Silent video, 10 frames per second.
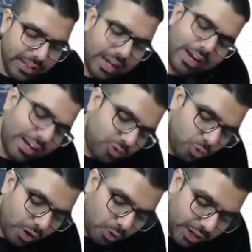last one
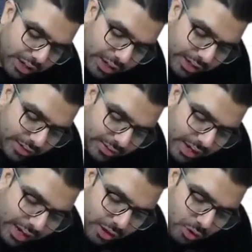over here is
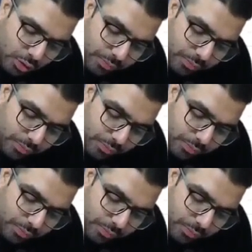unused